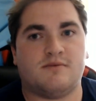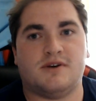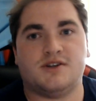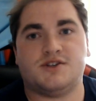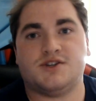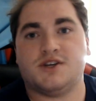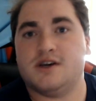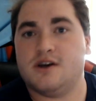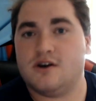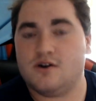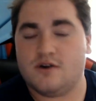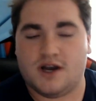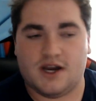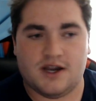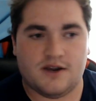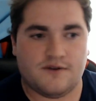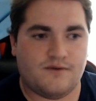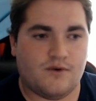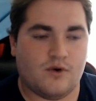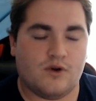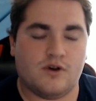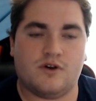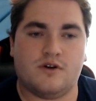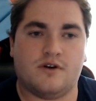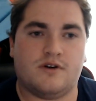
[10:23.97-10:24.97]
channel I
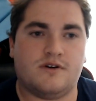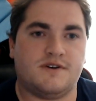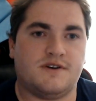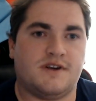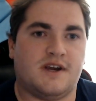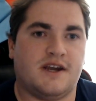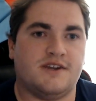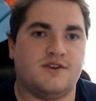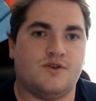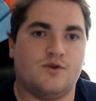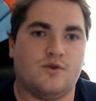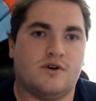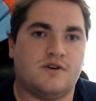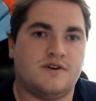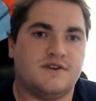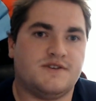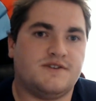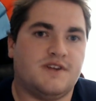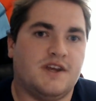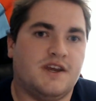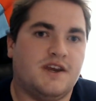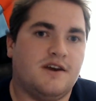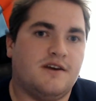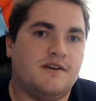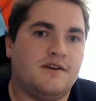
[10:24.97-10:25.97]
fully I do
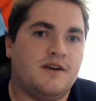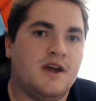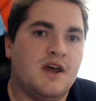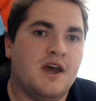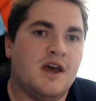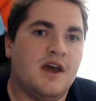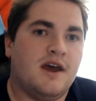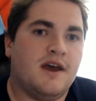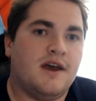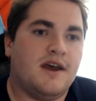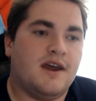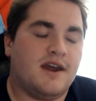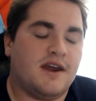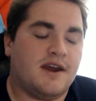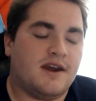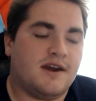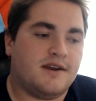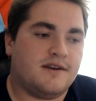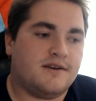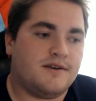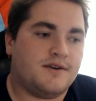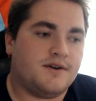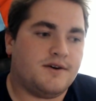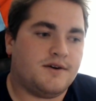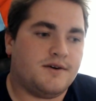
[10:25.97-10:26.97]
understand
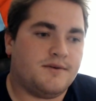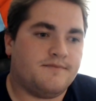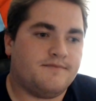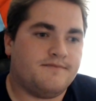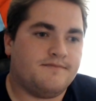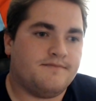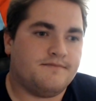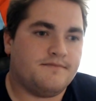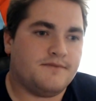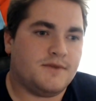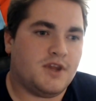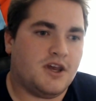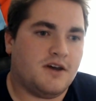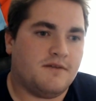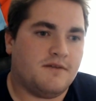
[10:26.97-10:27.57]
and um yeah